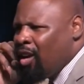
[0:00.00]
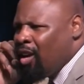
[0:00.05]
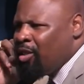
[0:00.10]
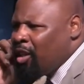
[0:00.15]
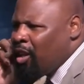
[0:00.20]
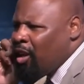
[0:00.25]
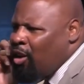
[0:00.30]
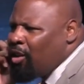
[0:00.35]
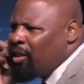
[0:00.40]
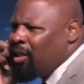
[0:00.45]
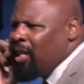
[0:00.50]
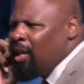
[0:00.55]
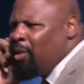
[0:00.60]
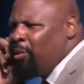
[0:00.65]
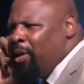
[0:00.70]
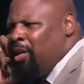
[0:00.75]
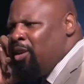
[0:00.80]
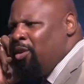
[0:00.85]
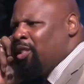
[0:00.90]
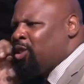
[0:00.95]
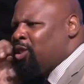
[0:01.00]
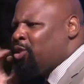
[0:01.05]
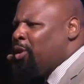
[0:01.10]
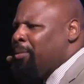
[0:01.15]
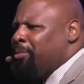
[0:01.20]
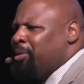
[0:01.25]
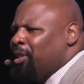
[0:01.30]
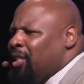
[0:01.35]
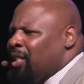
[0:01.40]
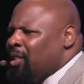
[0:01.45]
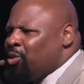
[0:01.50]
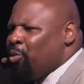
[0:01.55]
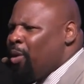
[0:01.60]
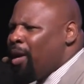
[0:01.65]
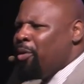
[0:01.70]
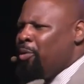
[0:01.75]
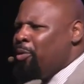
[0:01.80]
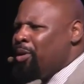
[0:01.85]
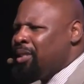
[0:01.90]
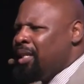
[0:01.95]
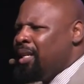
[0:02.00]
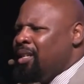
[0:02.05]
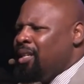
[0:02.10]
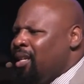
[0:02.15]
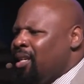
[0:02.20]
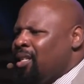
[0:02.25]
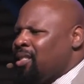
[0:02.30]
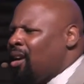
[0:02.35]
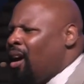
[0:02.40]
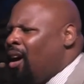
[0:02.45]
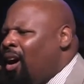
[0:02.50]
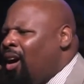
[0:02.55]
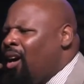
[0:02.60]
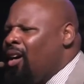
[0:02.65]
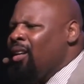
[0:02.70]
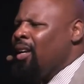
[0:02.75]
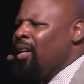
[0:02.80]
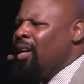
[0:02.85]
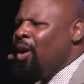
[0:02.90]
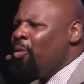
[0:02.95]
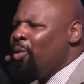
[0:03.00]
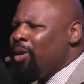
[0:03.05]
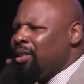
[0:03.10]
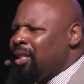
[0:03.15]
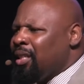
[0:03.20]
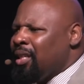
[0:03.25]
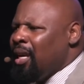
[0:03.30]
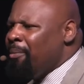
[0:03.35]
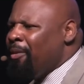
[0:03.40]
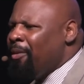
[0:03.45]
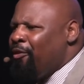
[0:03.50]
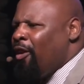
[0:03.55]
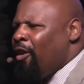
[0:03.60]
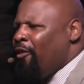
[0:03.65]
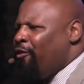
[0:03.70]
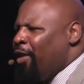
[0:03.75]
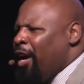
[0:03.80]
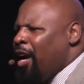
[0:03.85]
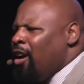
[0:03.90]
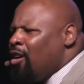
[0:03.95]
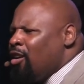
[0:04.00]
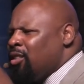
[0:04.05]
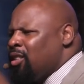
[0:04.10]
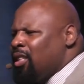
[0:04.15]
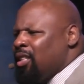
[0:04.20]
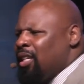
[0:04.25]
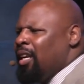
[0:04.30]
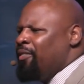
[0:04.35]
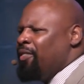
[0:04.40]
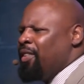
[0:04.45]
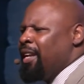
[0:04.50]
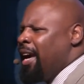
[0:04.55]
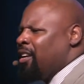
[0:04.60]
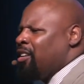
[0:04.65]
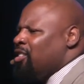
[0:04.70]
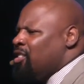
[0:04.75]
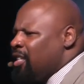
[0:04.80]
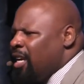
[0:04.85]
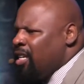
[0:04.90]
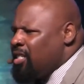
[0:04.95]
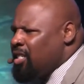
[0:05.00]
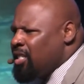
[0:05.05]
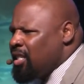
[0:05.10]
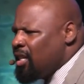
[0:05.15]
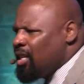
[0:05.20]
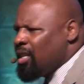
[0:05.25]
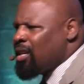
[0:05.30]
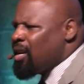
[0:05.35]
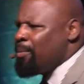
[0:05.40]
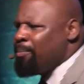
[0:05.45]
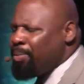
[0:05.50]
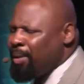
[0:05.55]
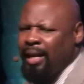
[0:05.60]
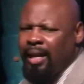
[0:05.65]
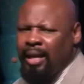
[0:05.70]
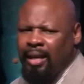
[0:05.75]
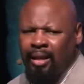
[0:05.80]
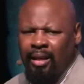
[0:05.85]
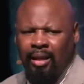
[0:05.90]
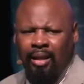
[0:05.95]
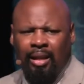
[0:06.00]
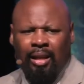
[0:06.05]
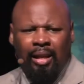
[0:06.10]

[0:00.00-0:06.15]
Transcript: The only thing we know in scripture is what was in his heart was to get before Pharaoh to give an accusation and a complaint.